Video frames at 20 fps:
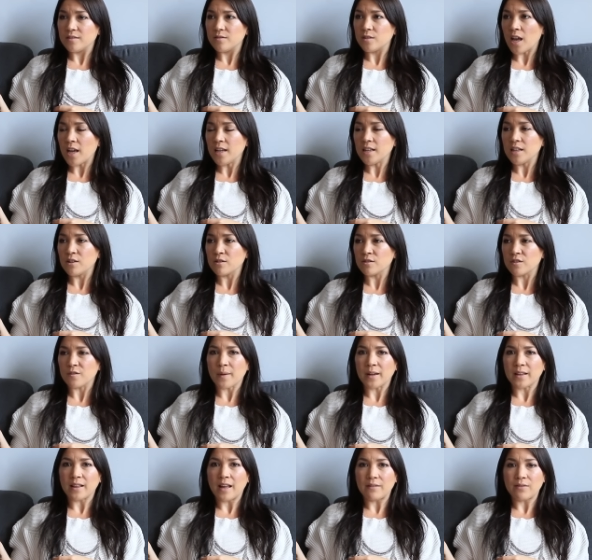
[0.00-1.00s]
10 years of
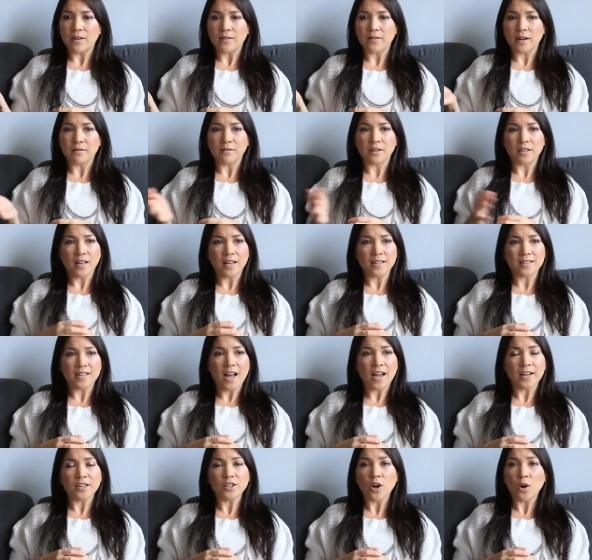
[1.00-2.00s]
my life have I realized
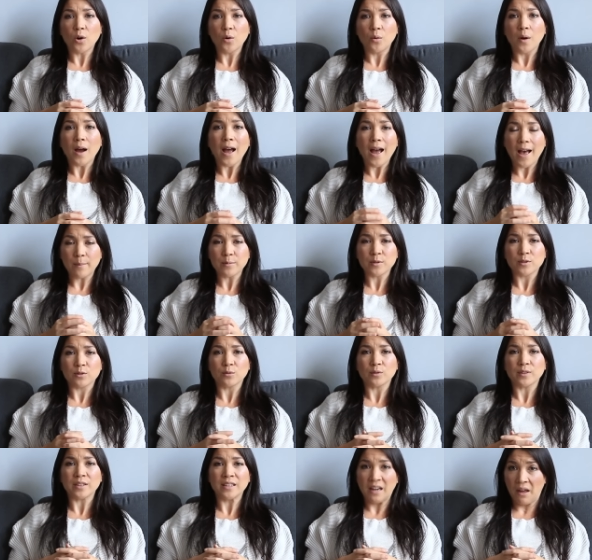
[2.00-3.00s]
I know
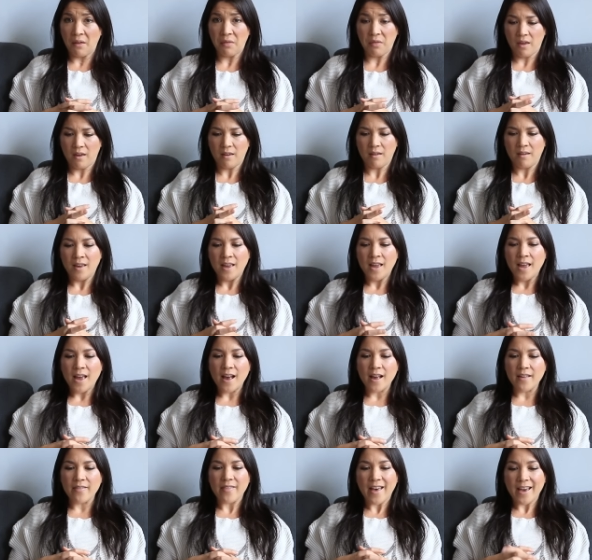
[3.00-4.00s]
absolutely nothing.
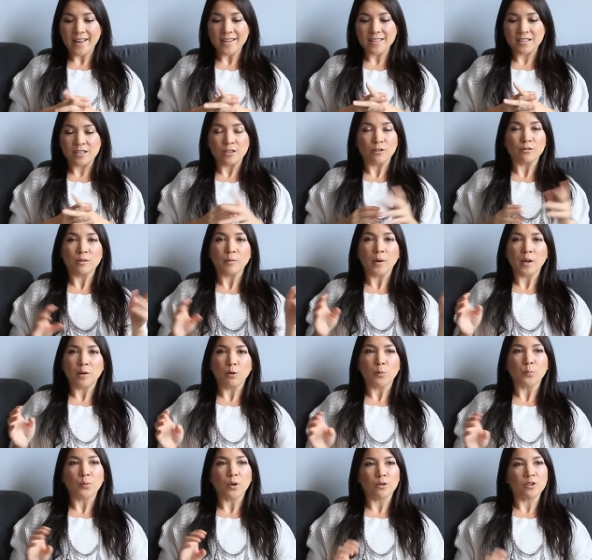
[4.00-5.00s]
And that is the only way
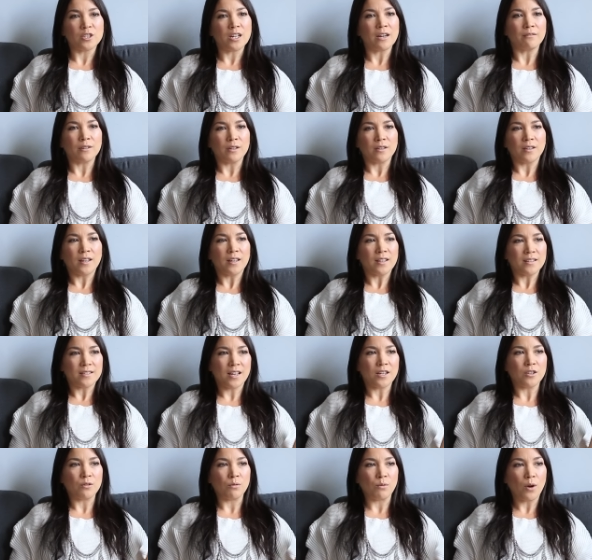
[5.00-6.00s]
to approach everything, is
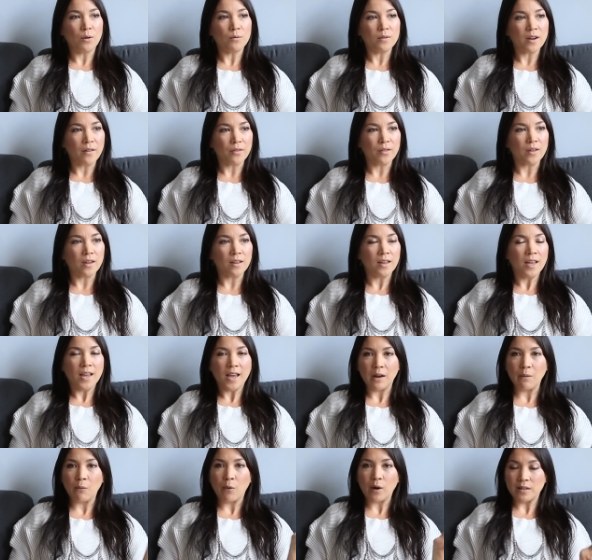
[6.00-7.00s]
that you know nothing,
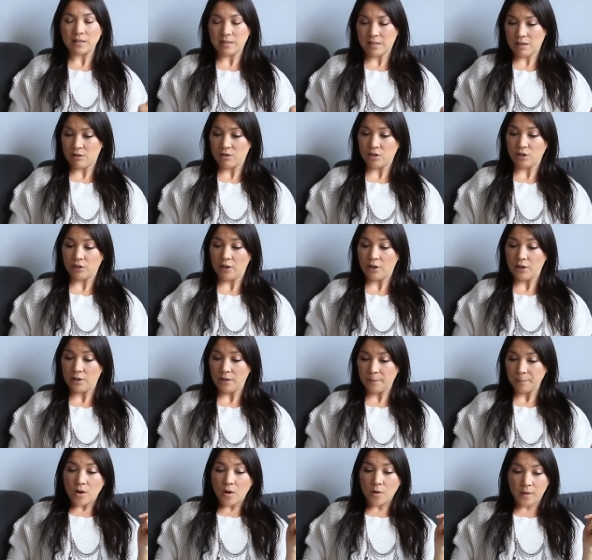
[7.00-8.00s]
and what is there to
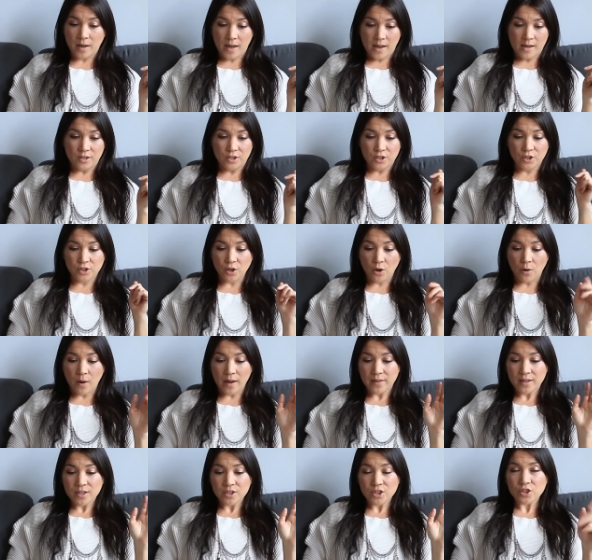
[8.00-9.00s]
learn? Okay, so
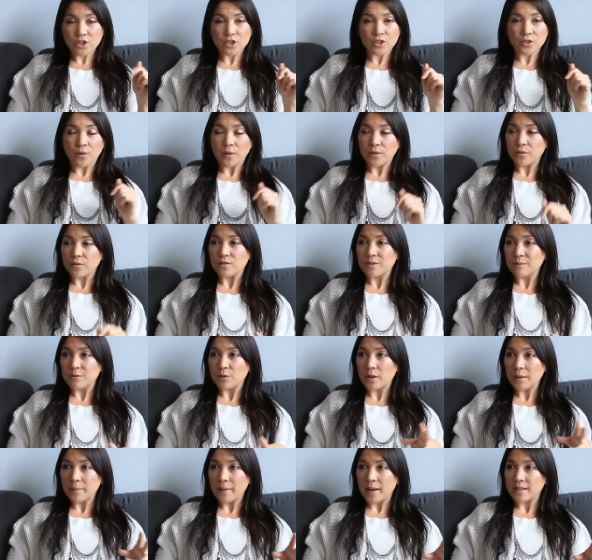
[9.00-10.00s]
I think she's just going through some
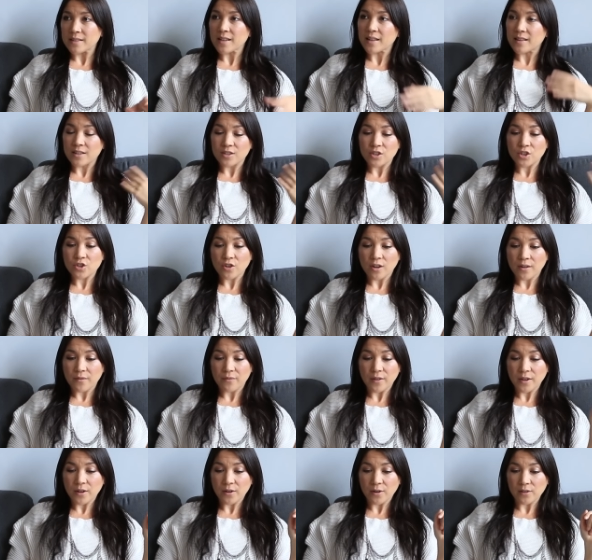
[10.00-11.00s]
growing pains. I think she's trying
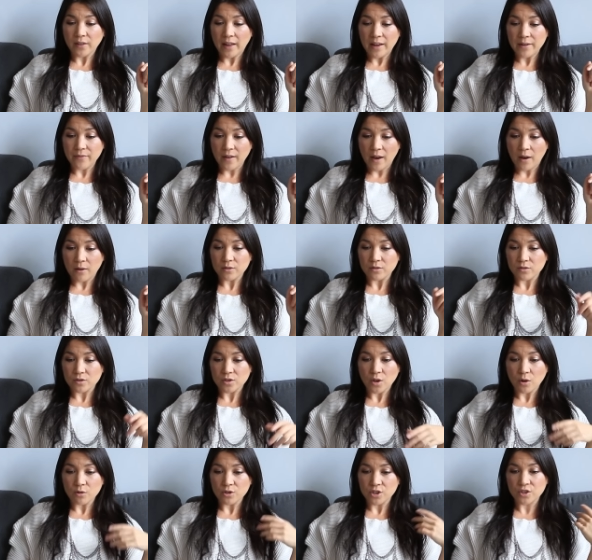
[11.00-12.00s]
to figure her life out, and
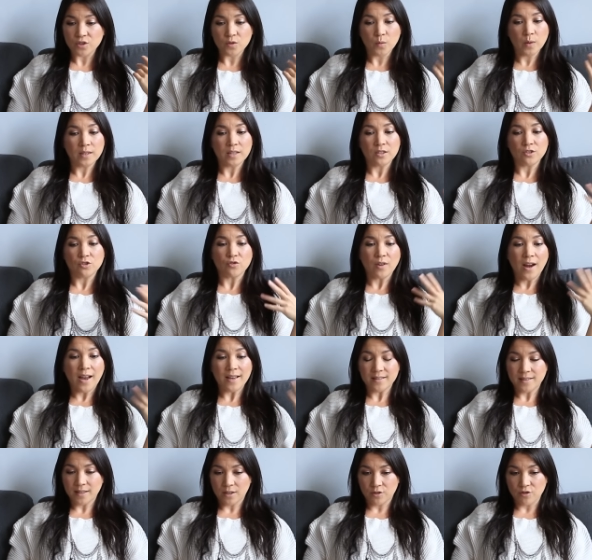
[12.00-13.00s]
so she's doing these
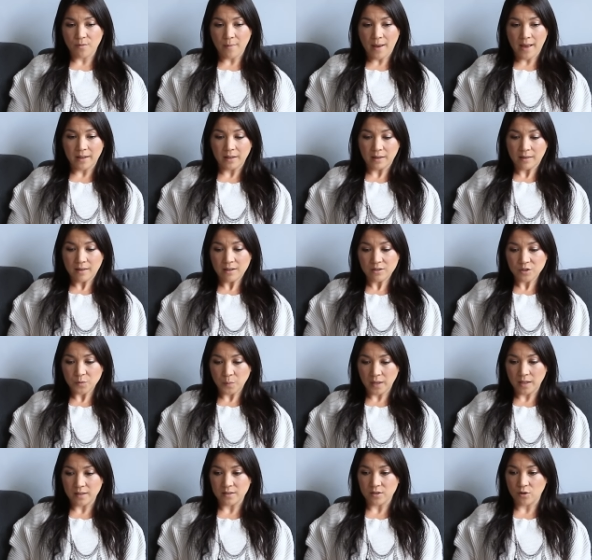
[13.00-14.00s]
drastic, dramatic things
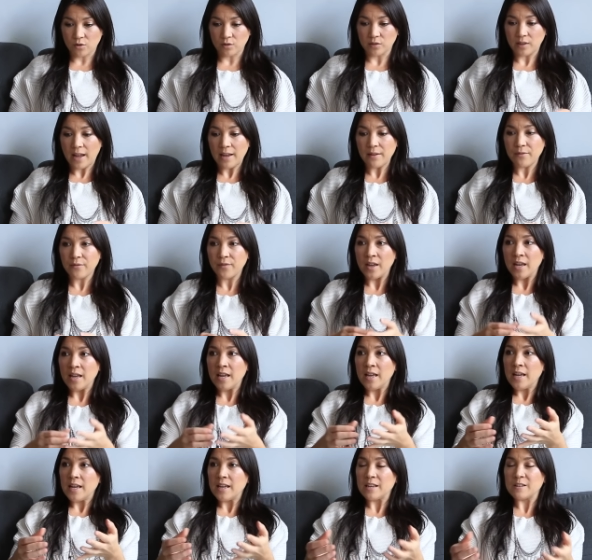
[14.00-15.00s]
because her life
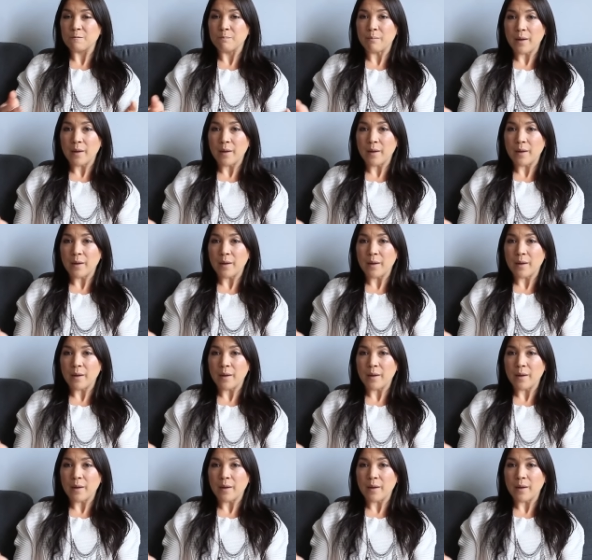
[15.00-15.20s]
is